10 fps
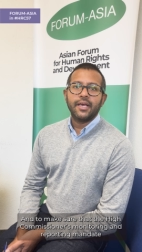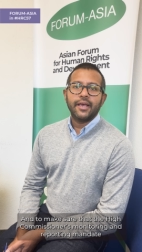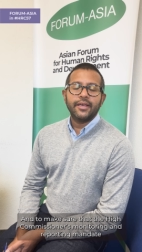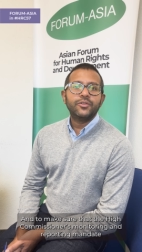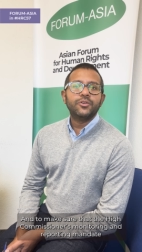
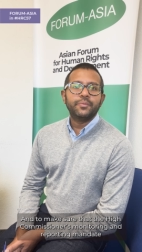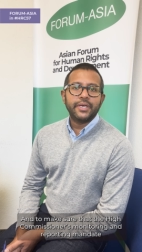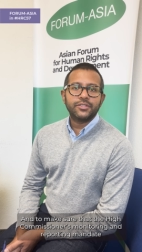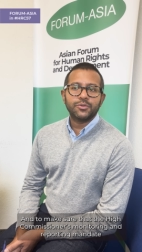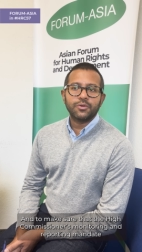and to
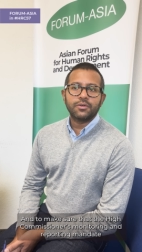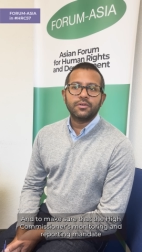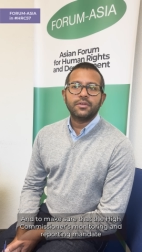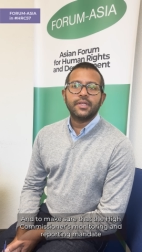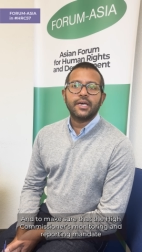make
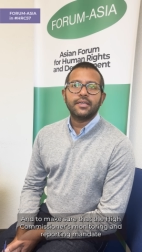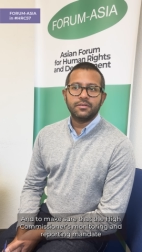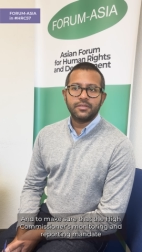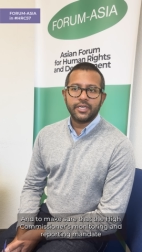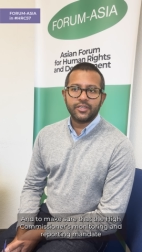sure that
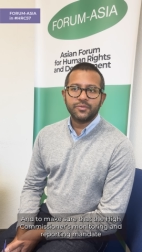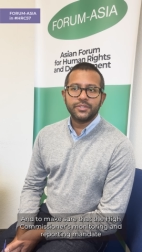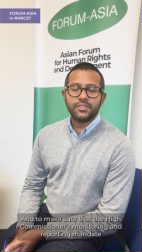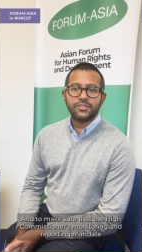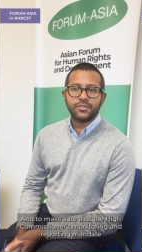the High
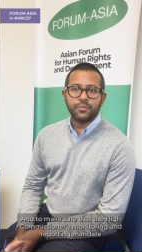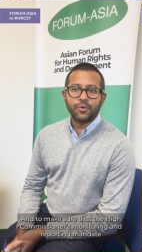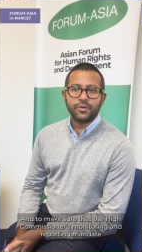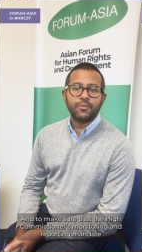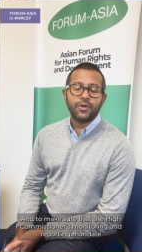Commissioner's
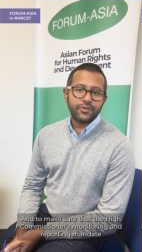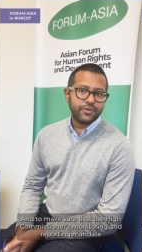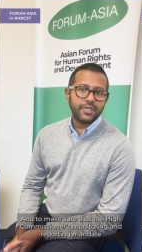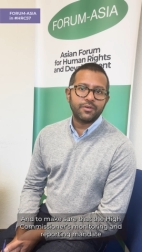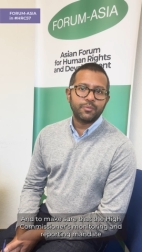report
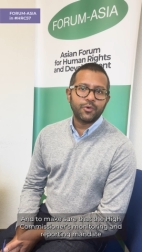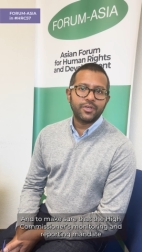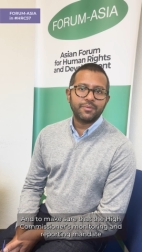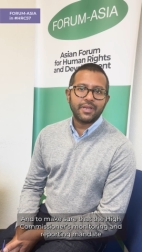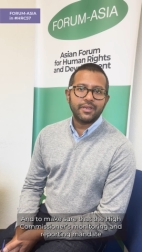monitoring and
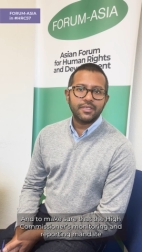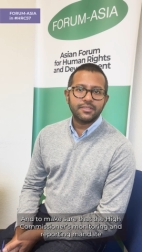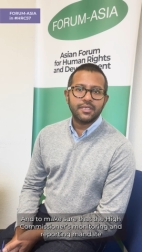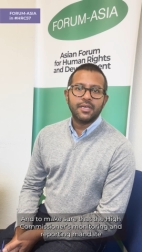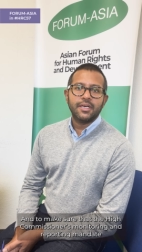reporting
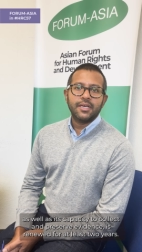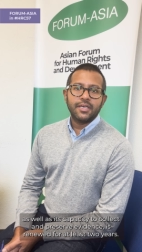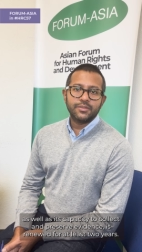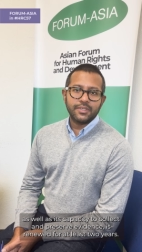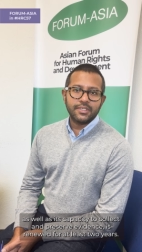mandates,
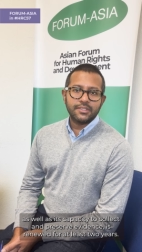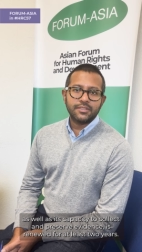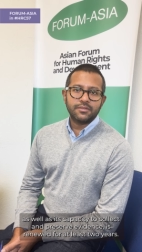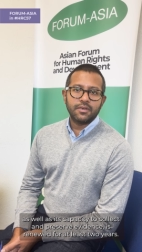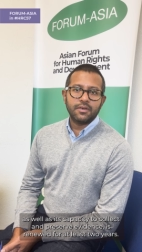as well as
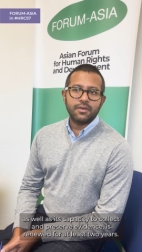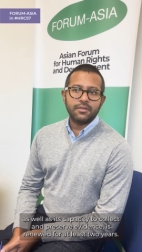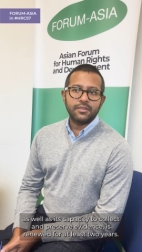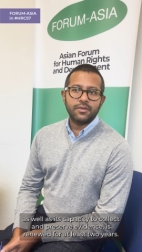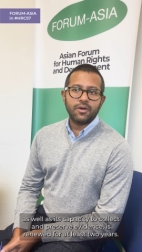this,
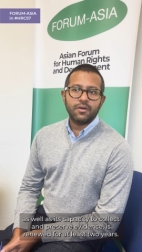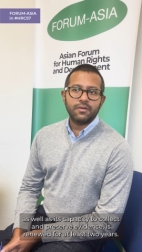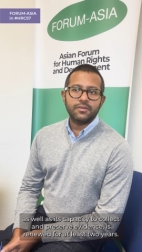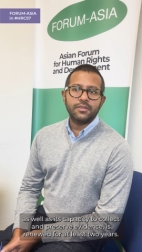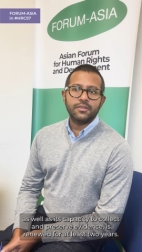uh, the, op
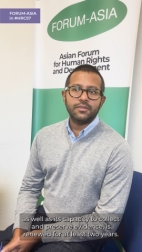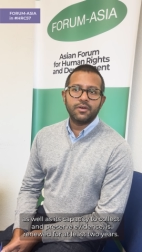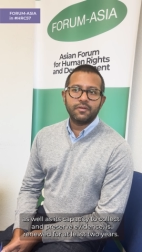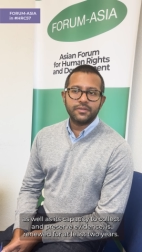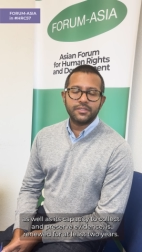the
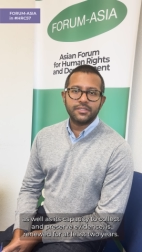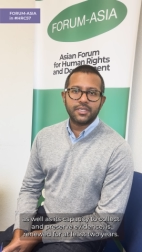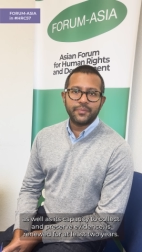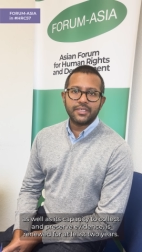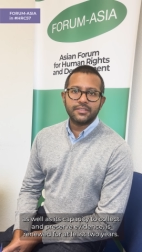office's
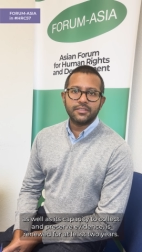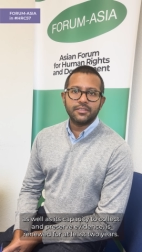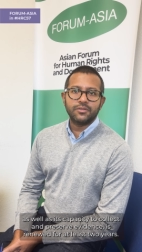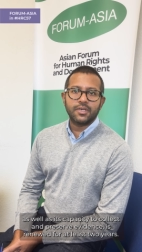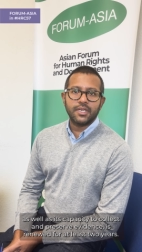
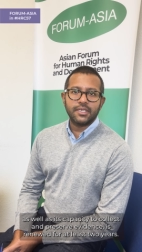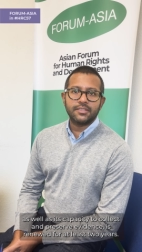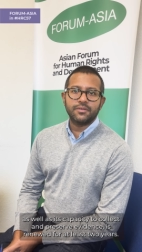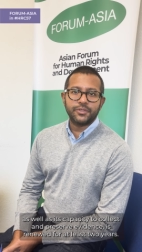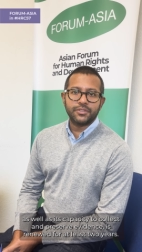capacity to
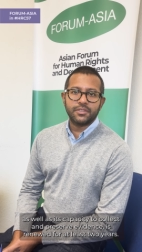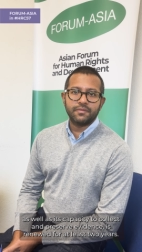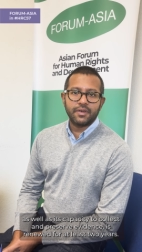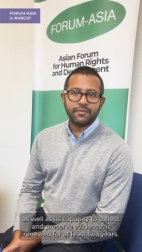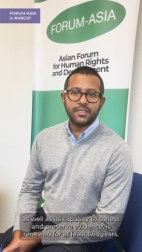collect and
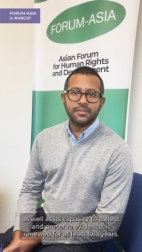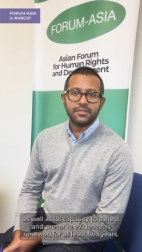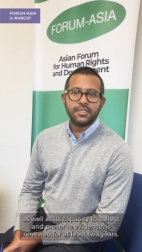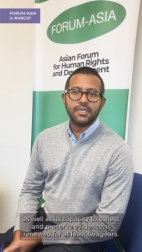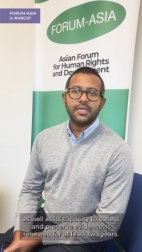preserve
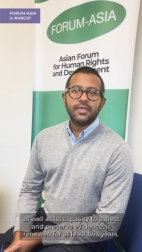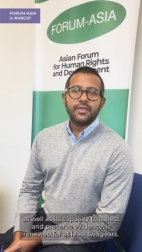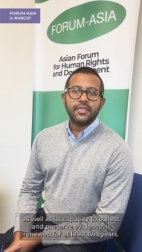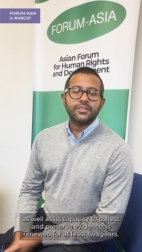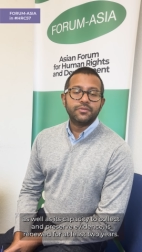evidence,
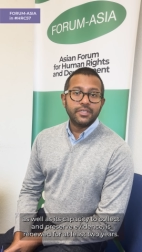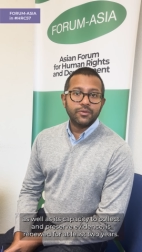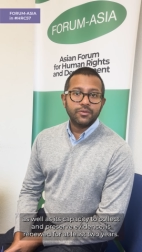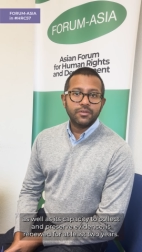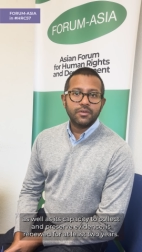is
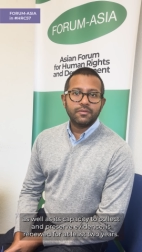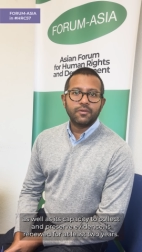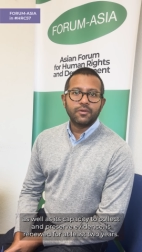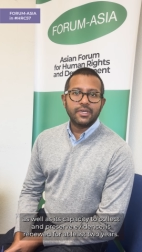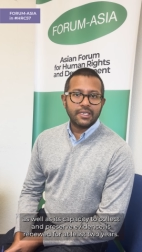renewed
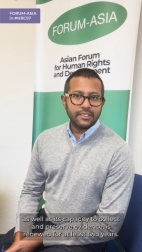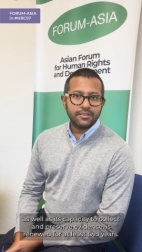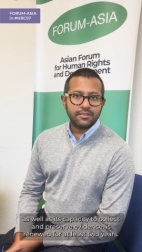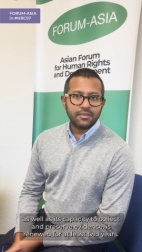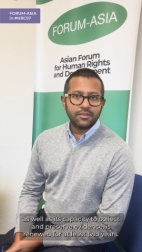for at
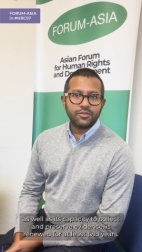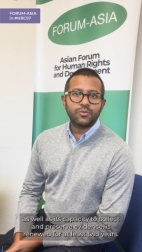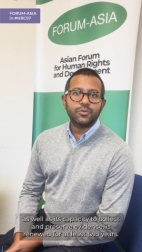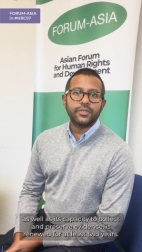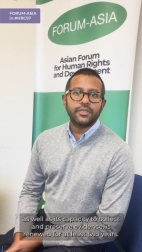least
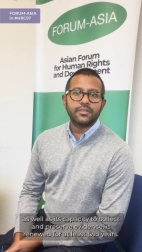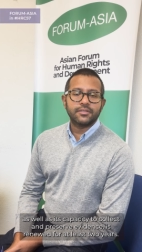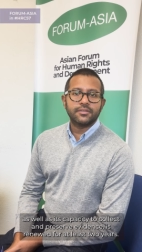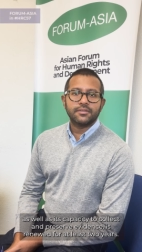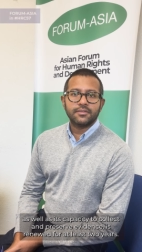two
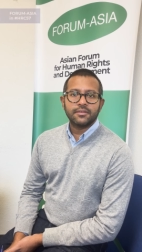years.